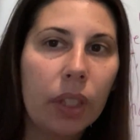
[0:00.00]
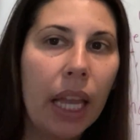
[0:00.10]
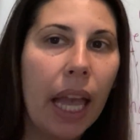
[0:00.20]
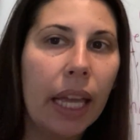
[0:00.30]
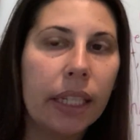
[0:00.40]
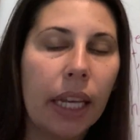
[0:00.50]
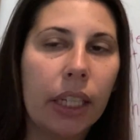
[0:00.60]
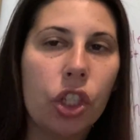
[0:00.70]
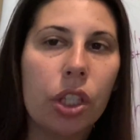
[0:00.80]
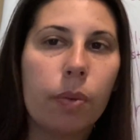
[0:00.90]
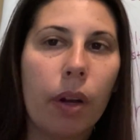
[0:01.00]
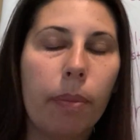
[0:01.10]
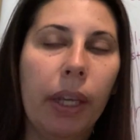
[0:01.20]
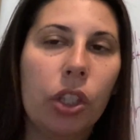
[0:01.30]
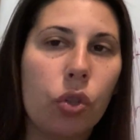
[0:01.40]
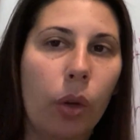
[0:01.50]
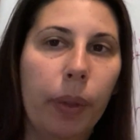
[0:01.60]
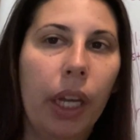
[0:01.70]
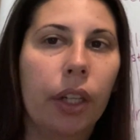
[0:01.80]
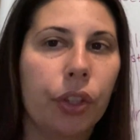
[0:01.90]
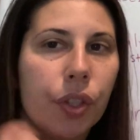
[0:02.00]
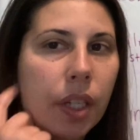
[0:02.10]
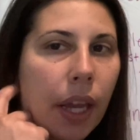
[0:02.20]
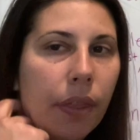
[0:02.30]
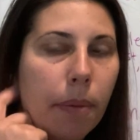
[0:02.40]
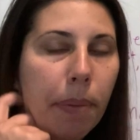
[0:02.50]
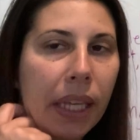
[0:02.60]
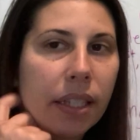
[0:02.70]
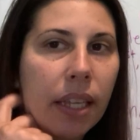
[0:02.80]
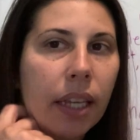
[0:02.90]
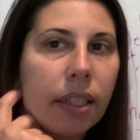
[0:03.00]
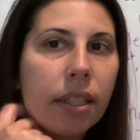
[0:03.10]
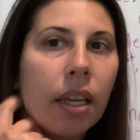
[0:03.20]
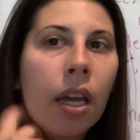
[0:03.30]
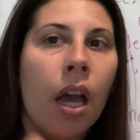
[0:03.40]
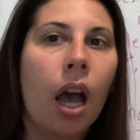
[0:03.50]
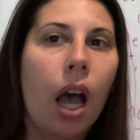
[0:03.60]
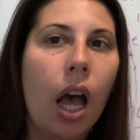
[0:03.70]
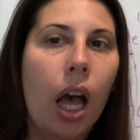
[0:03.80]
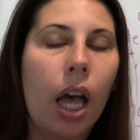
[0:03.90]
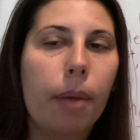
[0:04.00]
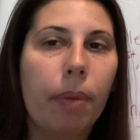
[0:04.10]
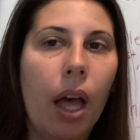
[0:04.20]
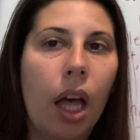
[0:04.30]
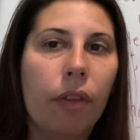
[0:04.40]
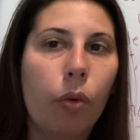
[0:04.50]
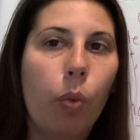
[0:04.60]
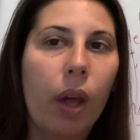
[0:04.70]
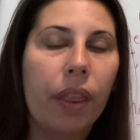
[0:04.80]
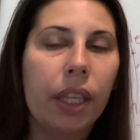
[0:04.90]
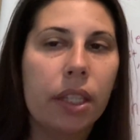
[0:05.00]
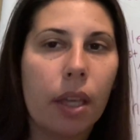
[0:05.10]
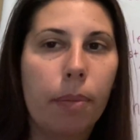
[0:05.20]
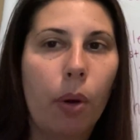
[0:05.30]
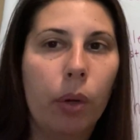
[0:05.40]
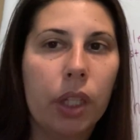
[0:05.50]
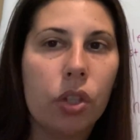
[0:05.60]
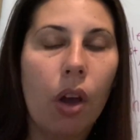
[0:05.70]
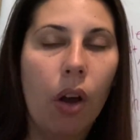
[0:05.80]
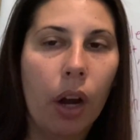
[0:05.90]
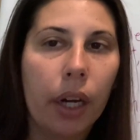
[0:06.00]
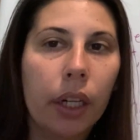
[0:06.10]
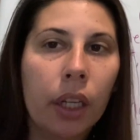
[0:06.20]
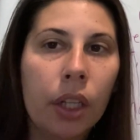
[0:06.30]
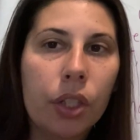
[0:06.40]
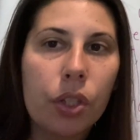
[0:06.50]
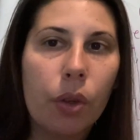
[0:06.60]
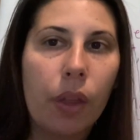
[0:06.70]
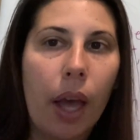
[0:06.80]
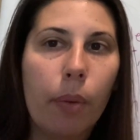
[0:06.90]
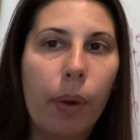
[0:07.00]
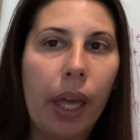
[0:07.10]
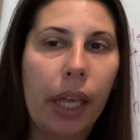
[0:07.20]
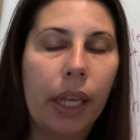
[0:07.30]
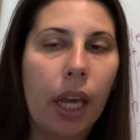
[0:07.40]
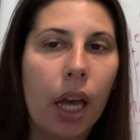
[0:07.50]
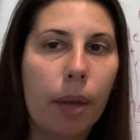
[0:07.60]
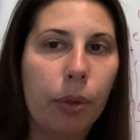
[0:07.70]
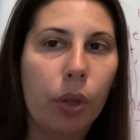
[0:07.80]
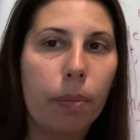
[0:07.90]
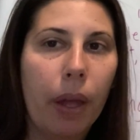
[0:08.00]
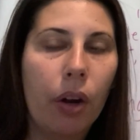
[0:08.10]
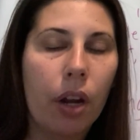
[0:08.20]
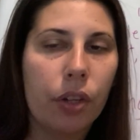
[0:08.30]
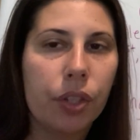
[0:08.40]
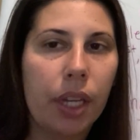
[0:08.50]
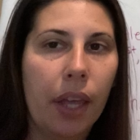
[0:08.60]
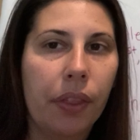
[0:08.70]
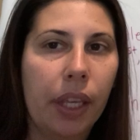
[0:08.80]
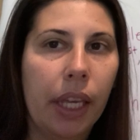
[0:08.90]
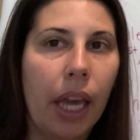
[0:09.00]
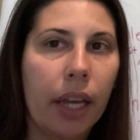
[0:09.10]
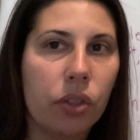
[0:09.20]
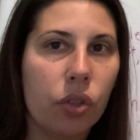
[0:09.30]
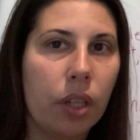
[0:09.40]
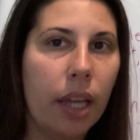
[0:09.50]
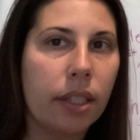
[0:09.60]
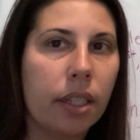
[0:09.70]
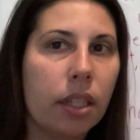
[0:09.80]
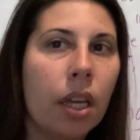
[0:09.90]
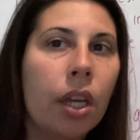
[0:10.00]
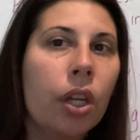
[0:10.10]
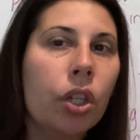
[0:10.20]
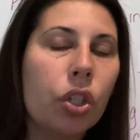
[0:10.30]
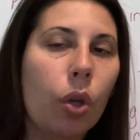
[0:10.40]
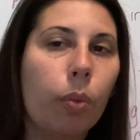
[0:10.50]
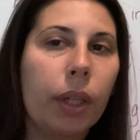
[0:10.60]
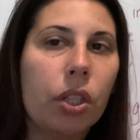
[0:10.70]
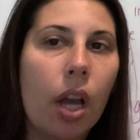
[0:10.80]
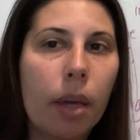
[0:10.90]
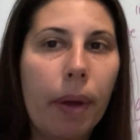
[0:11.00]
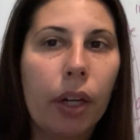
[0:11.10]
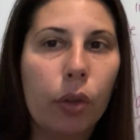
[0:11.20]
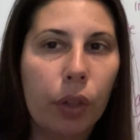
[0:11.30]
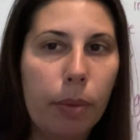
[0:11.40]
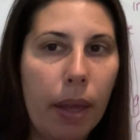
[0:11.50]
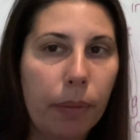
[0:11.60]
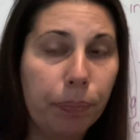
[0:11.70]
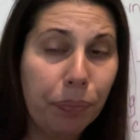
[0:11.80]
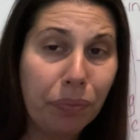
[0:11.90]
and I just want to make sure we understand the basics of what these components are, so that way you could better understand the exercises. So when we talk about agreement,